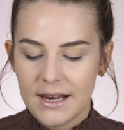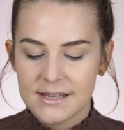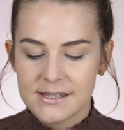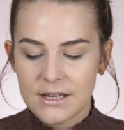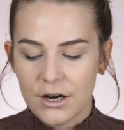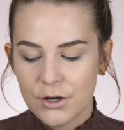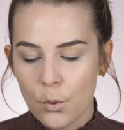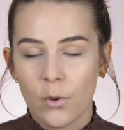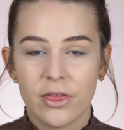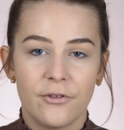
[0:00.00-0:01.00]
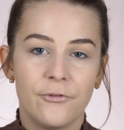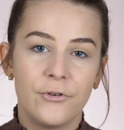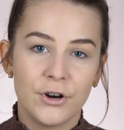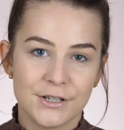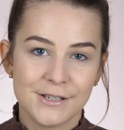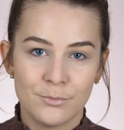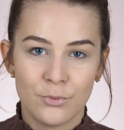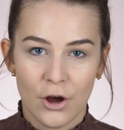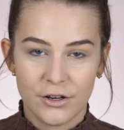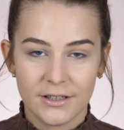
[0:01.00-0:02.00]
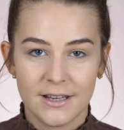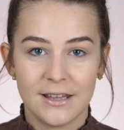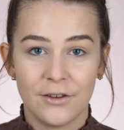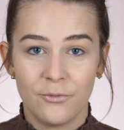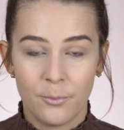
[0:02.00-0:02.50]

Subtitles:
Let's start with the first product that I've